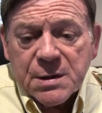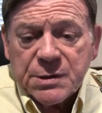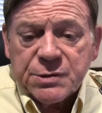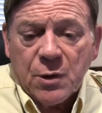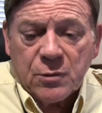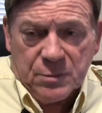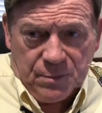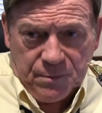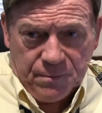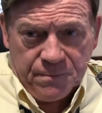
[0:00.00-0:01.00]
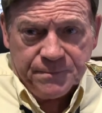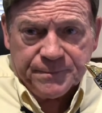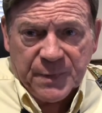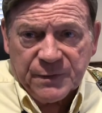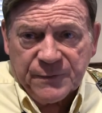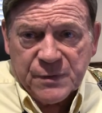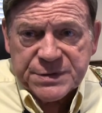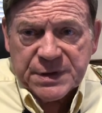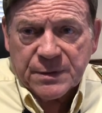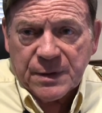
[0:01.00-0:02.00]
So the first
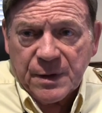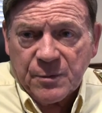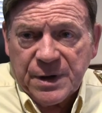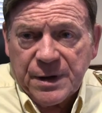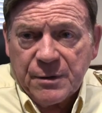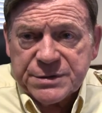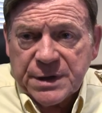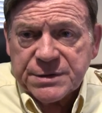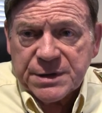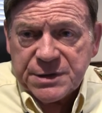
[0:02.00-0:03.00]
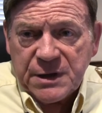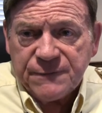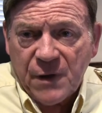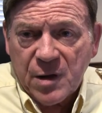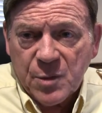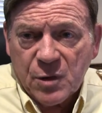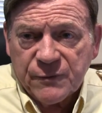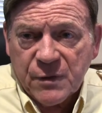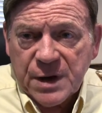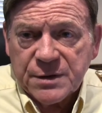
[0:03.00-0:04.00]
thing we need to understand is that default mode
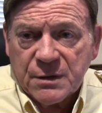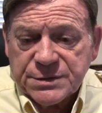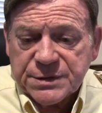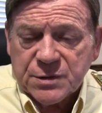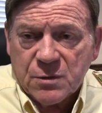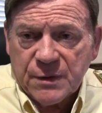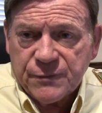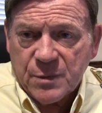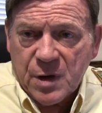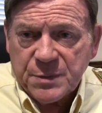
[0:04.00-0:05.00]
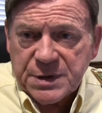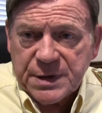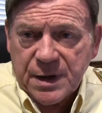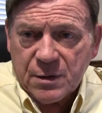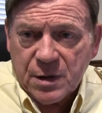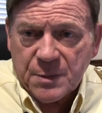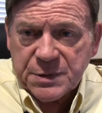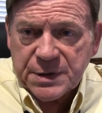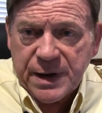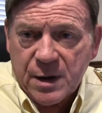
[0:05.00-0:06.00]
for eighth notes is going from up to down, up
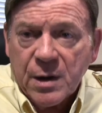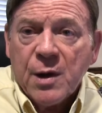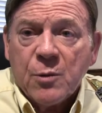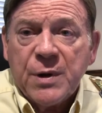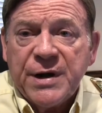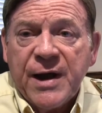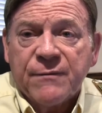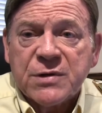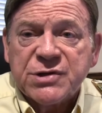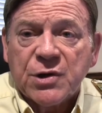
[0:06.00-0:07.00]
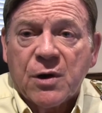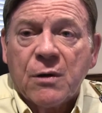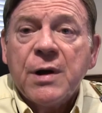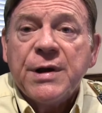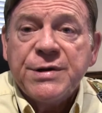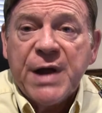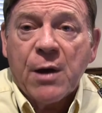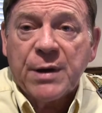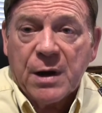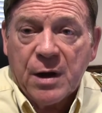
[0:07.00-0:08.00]
to down. We never slur
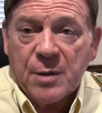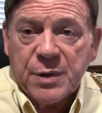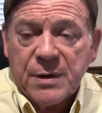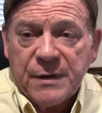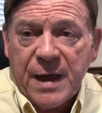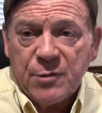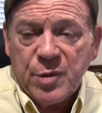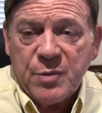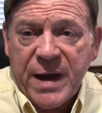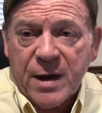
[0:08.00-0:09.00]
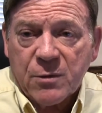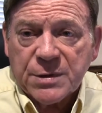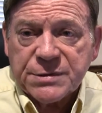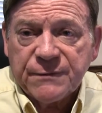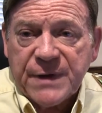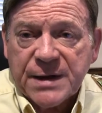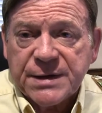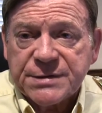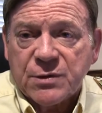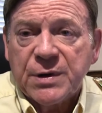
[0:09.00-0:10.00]
down to up. That would be backwards. In fact,
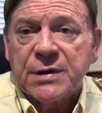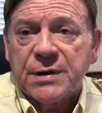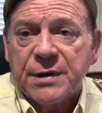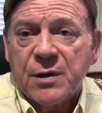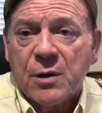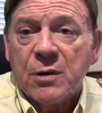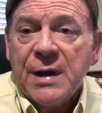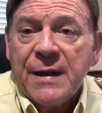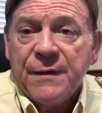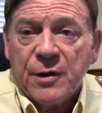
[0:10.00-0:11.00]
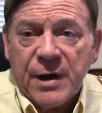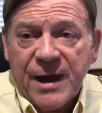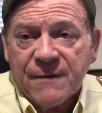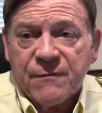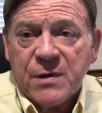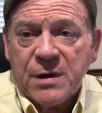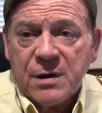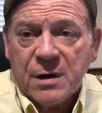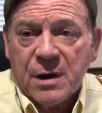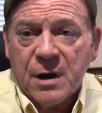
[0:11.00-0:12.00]
it's critical to know that every
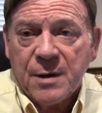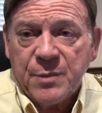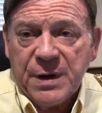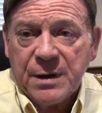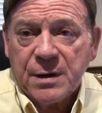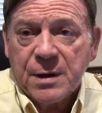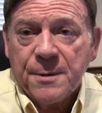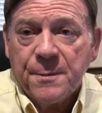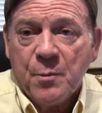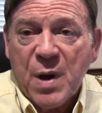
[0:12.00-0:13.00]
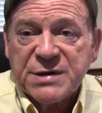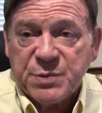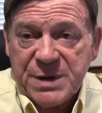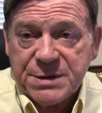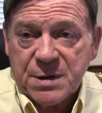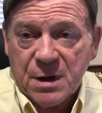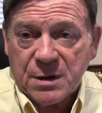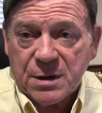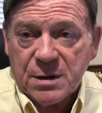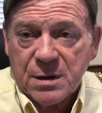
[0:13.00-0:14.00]
upbeat must be tongued.